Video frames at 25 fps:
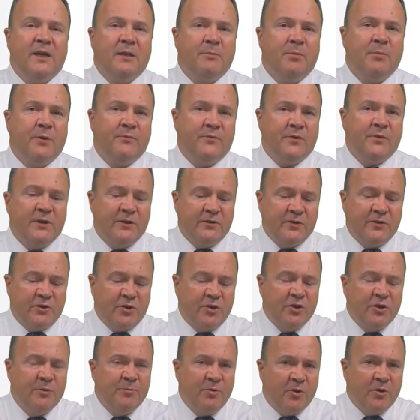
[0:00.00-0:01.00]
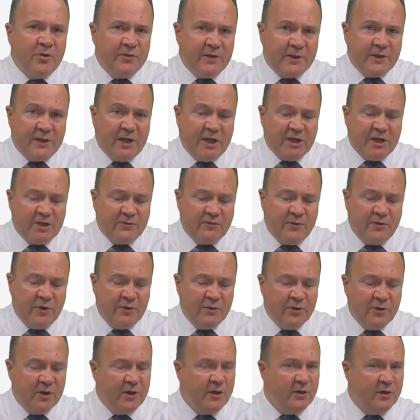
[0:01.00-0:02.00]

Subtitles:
up of the coupon, the cash flow,